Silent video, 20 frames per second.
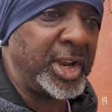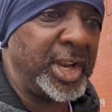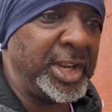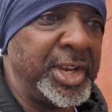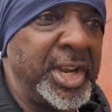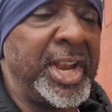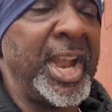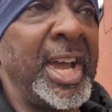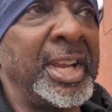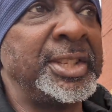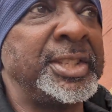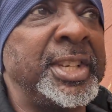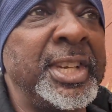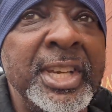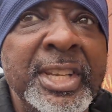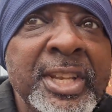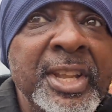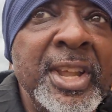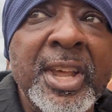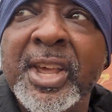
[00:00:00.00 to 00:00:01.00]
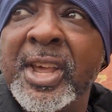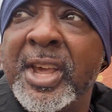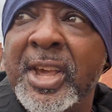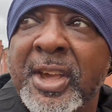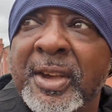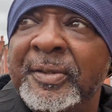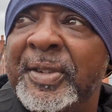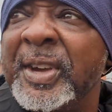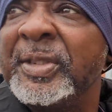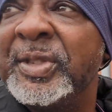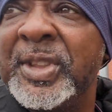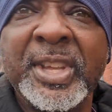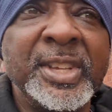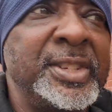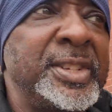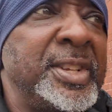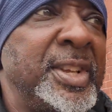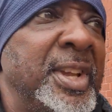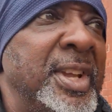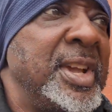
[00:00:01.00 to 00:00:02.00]
the
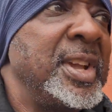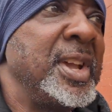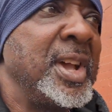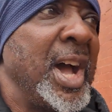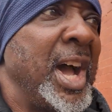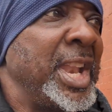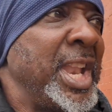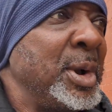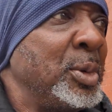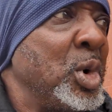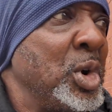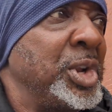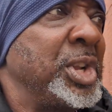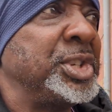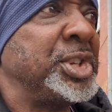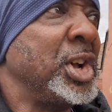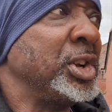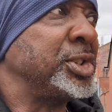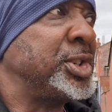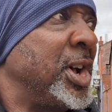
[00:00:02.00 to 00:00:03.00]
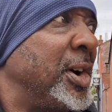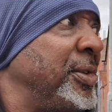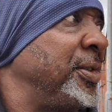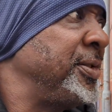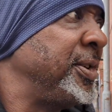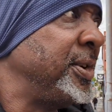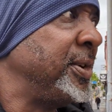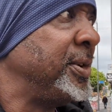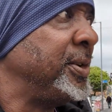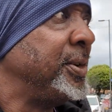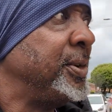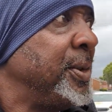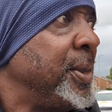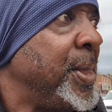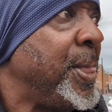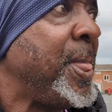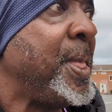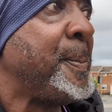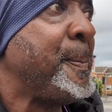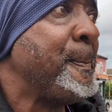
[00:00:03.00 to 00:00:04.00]
1950s, and they worked their socks off.
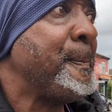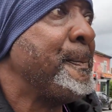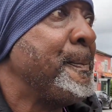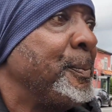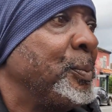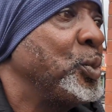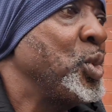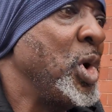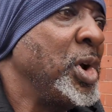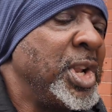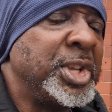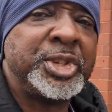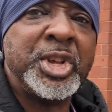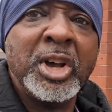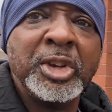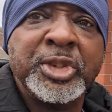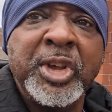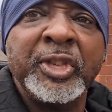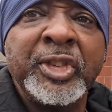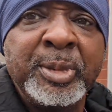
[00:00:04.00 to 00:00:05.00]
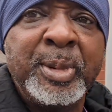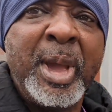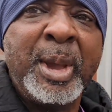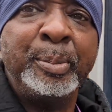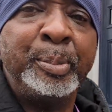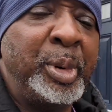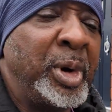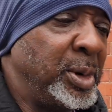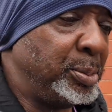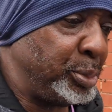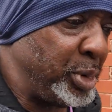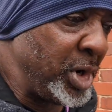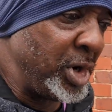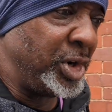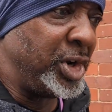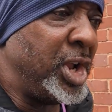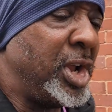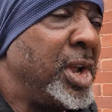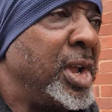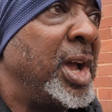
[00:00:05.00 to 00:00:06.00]
Worked their socks off to make
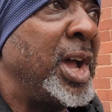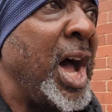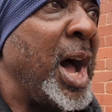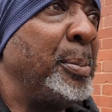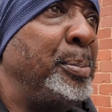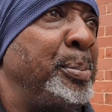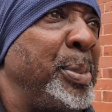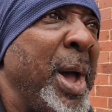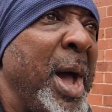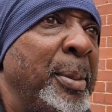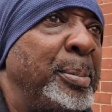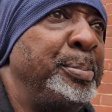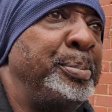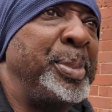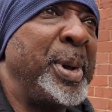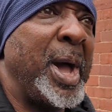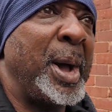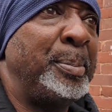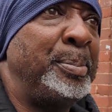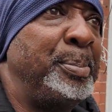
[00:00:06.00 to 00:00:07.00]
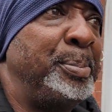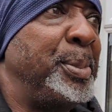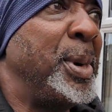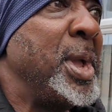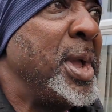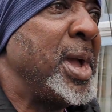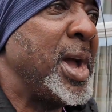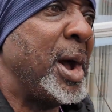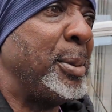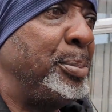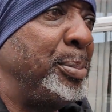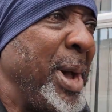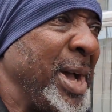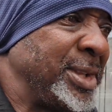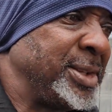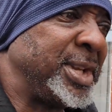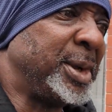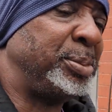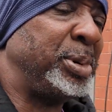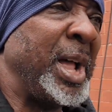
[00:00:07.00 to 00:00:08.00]
Britain a
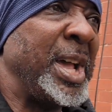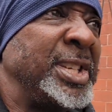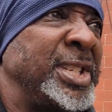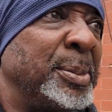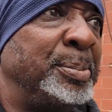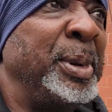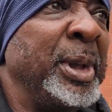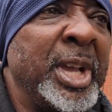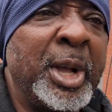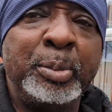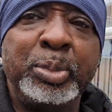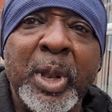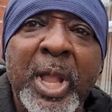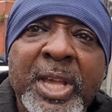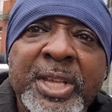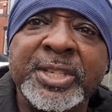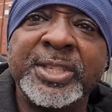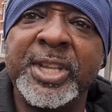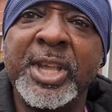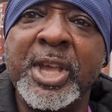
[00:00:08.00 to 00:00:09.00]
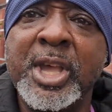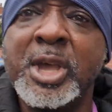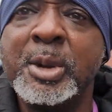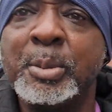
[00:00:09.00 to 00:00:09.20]
better place, a bigger place.